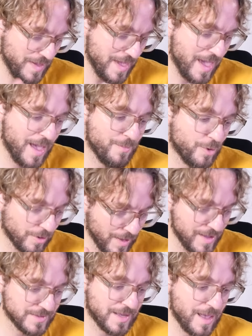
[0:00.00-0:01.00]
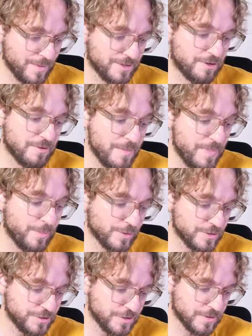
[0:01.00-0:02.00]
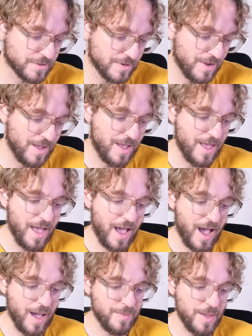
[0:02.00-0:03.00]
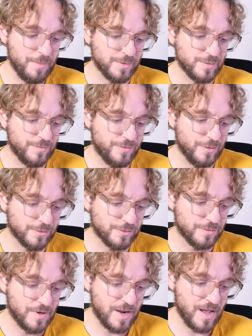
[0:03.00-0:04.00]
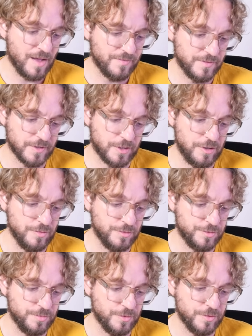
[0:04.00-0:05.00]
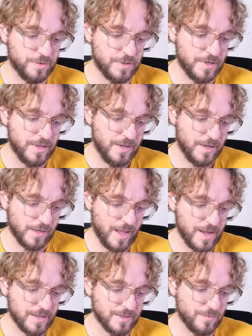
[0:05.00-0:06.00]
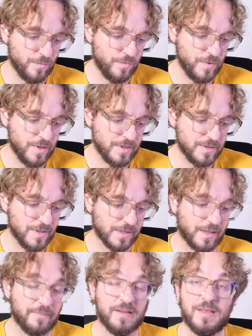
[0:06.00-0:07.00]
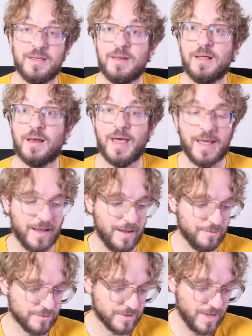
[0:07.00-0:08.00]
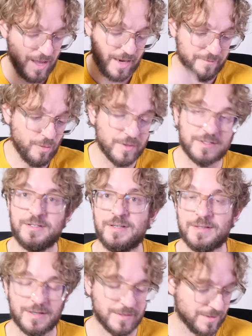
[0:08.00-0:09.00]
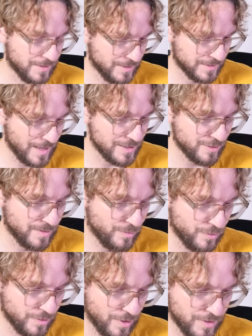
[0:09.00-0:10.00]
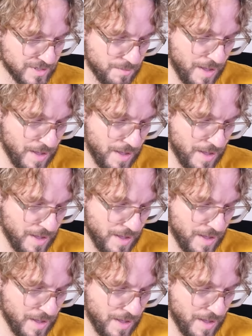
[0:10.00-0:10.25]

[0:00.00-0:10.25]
p.m. or less I am at the red pin position I'll be able to photograph a huge moon aligned with the Cavalleria Lighthouse. And if you want to see the size of the moon on the